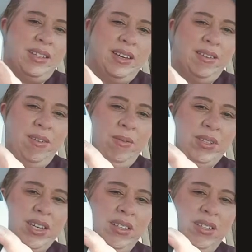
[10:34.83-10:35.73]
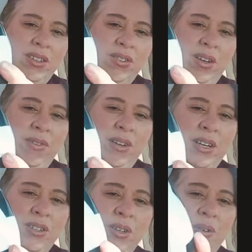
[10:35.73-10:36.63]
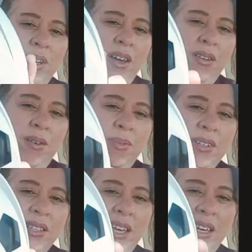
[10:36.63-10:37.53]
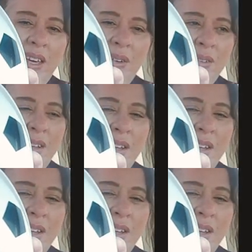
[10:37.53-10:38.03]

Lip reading: See? Once I get the stickers off, it'll actually go together. But isn't that cute?